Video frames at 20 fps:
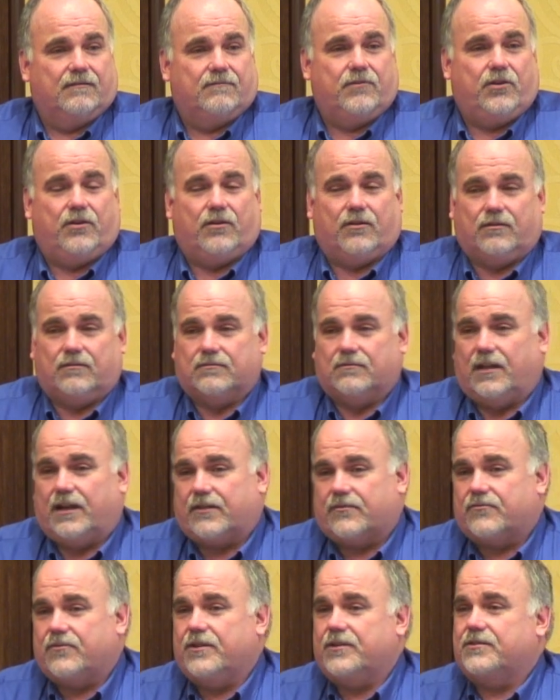you know,
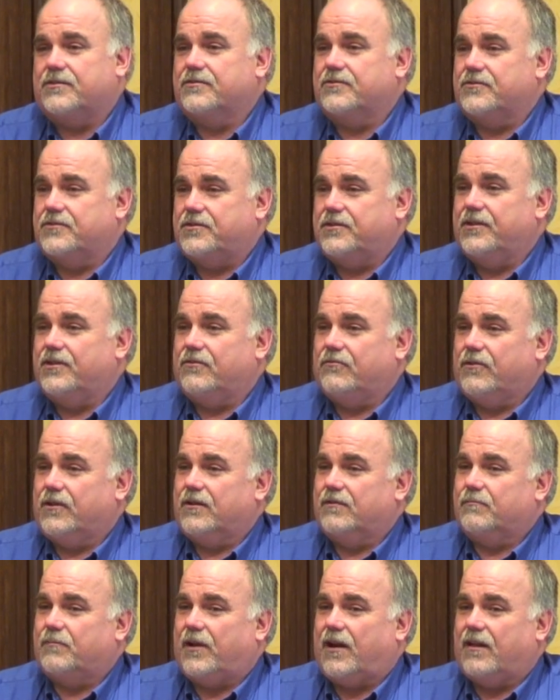electricians are still
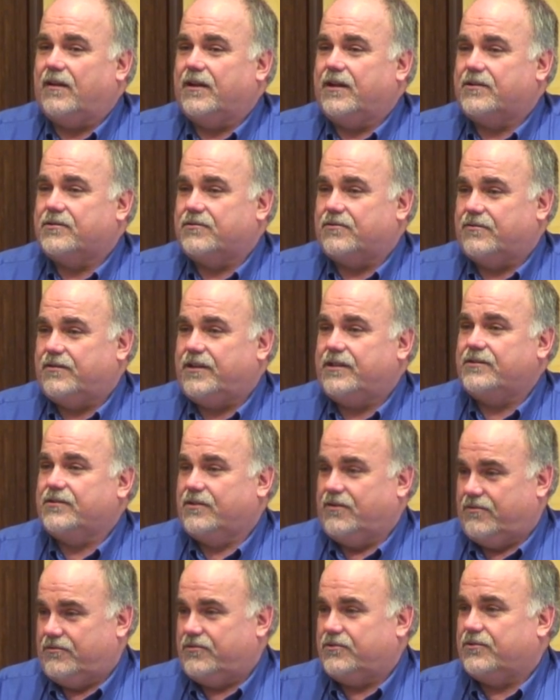wearing polyester
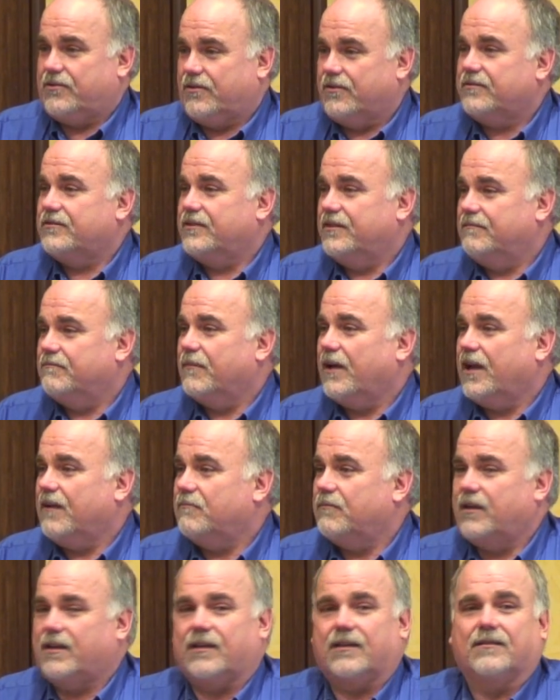disco shirts, it
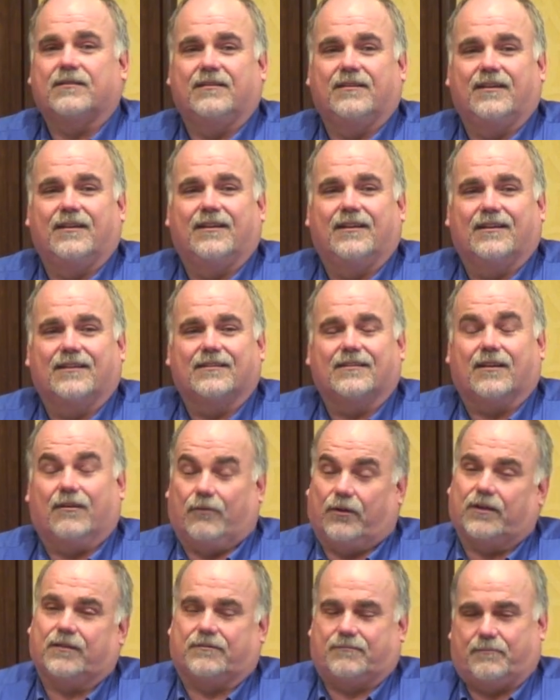might be,
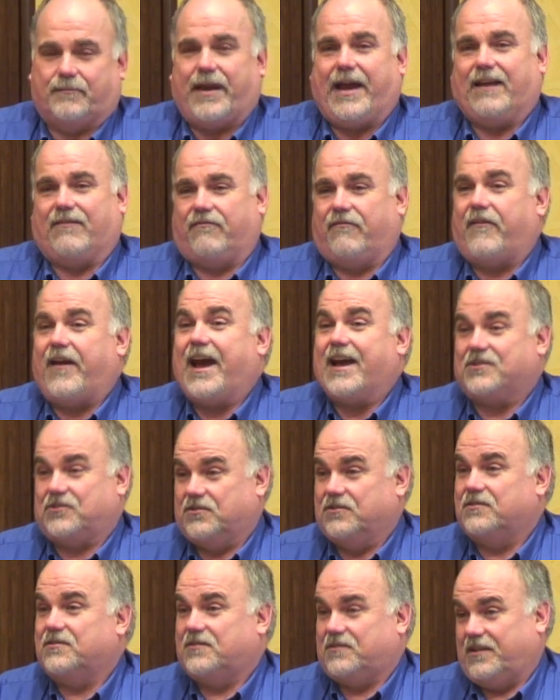well, bad
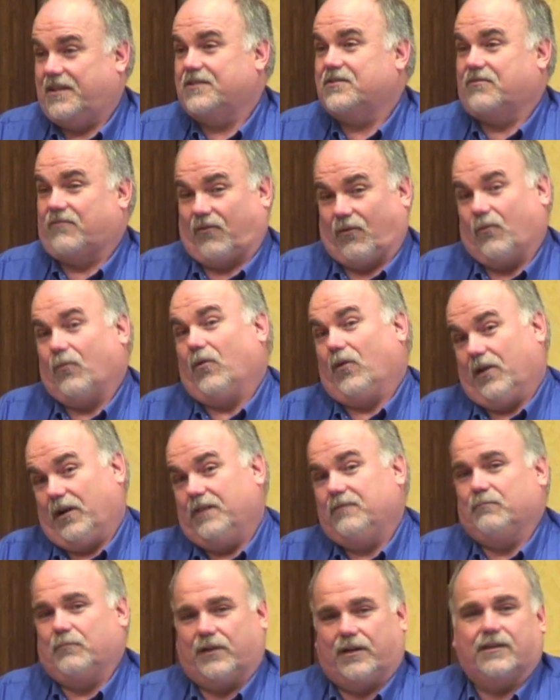fashion sense for
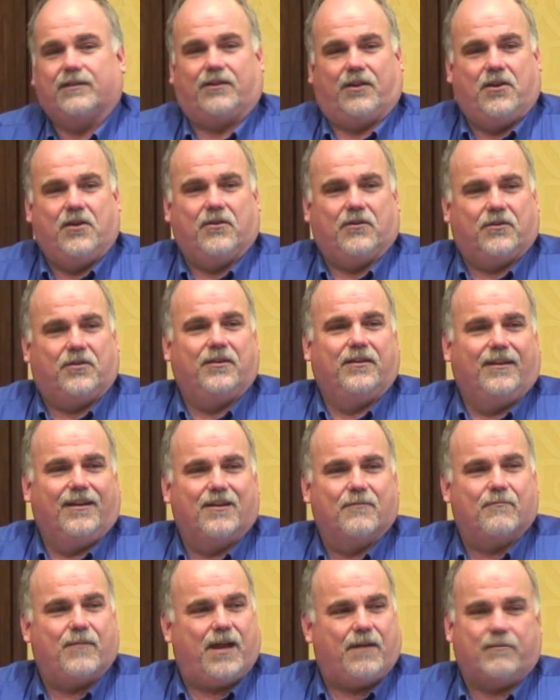one, but, you know,
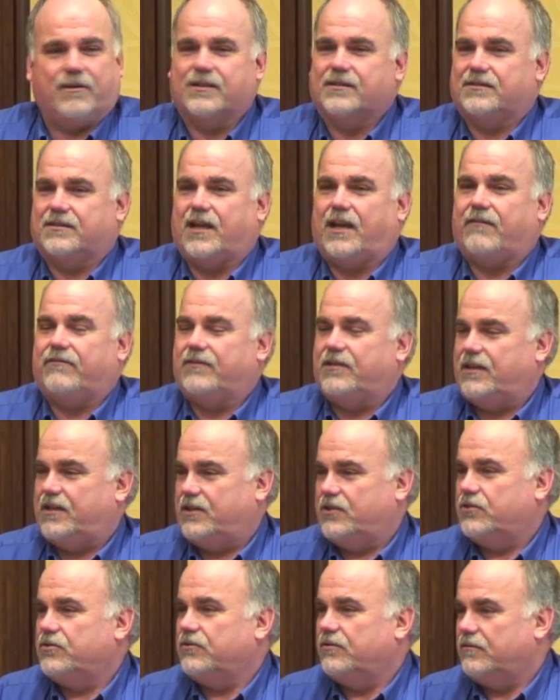maybe a
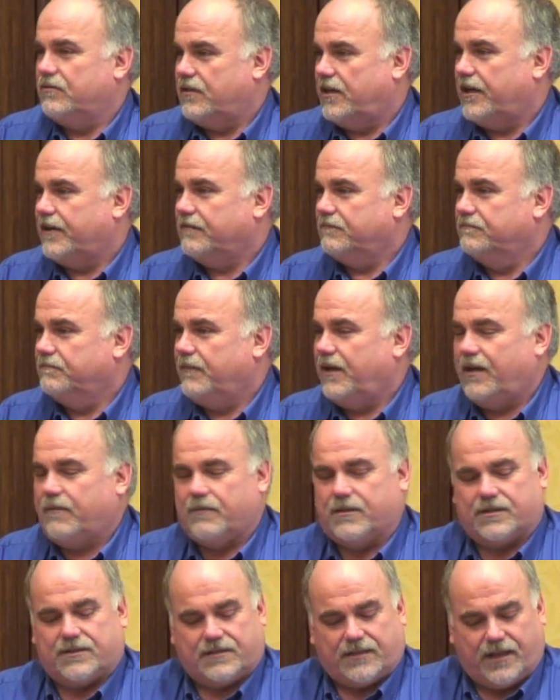safety issue there.
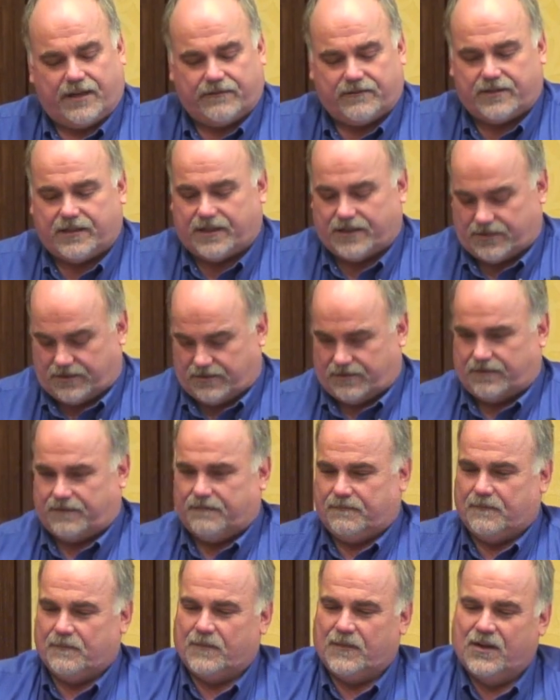Maybe a safety issue.
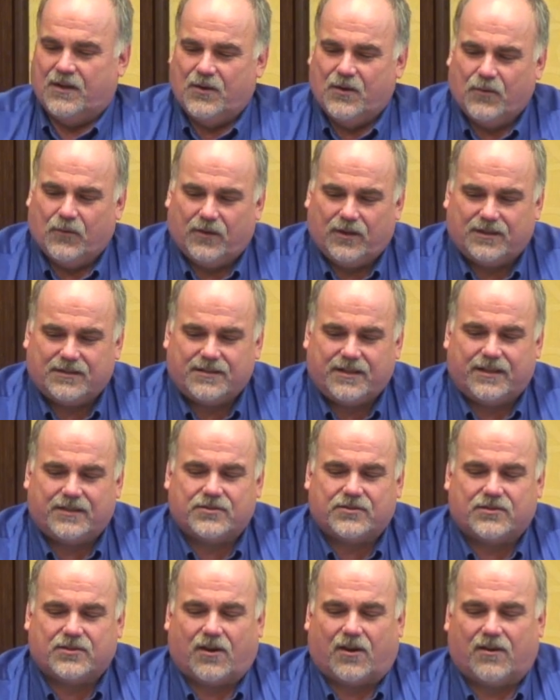Well, let's
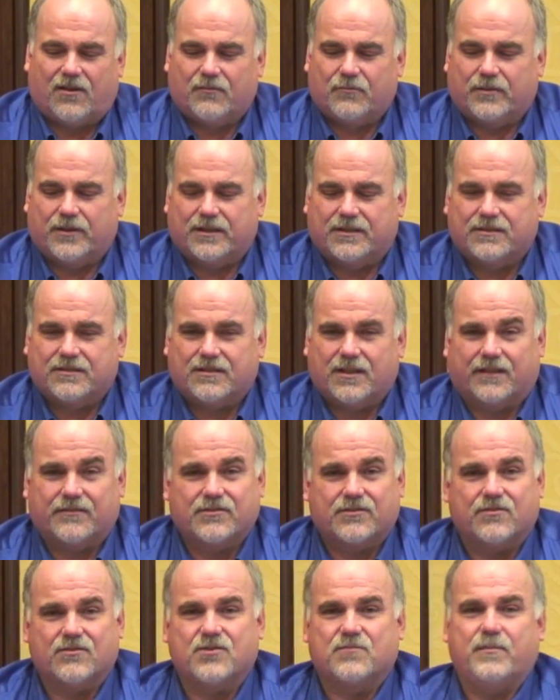get started with this
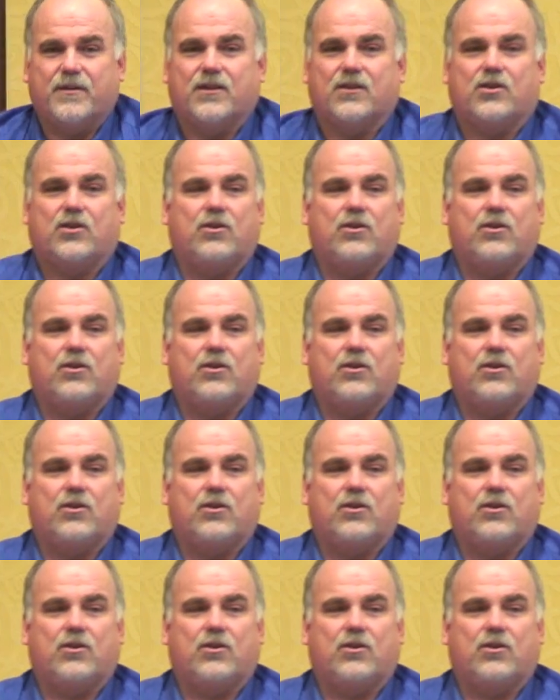stuff. So there's been a